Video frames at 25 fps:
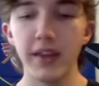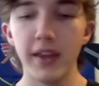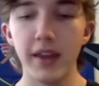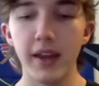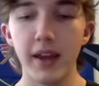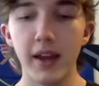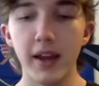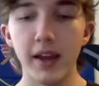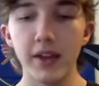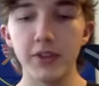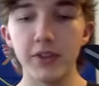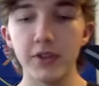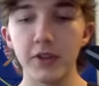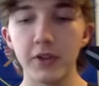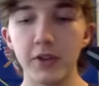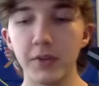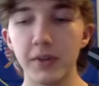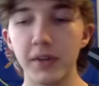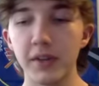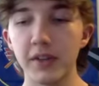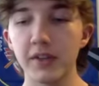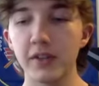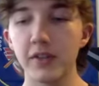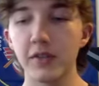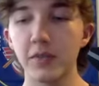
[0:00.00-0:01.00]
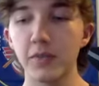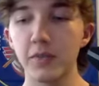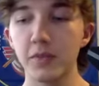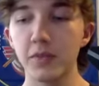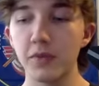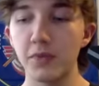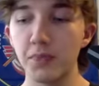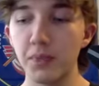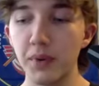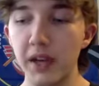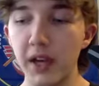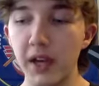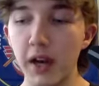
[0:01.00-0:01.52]
that answer because it's
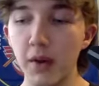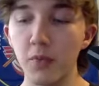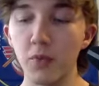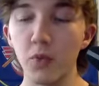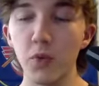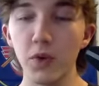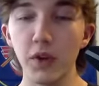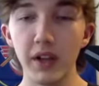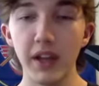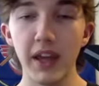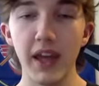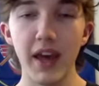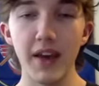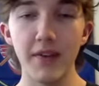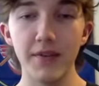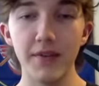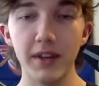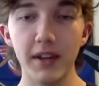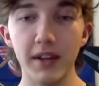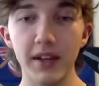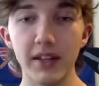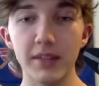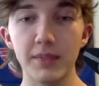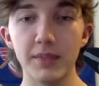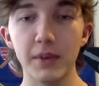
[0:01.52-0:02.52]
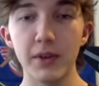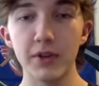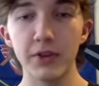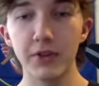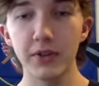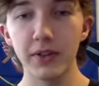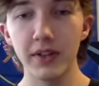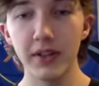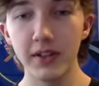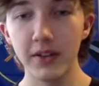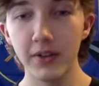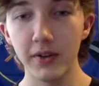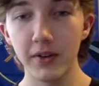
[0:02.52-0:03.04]
become really evident,
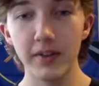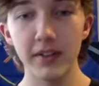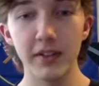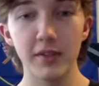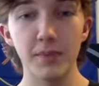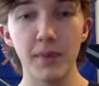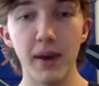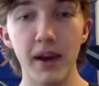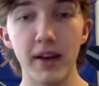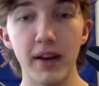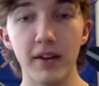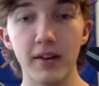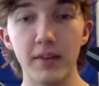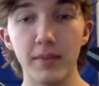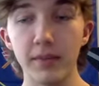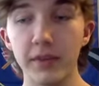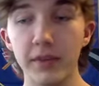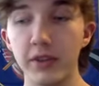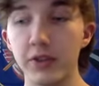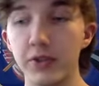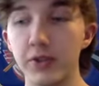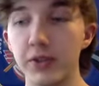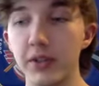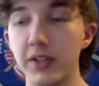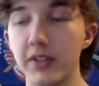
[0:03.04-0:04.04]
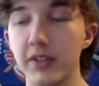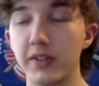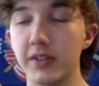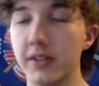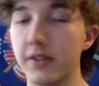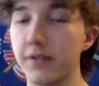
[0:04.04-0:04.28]
especially during this Biden administration.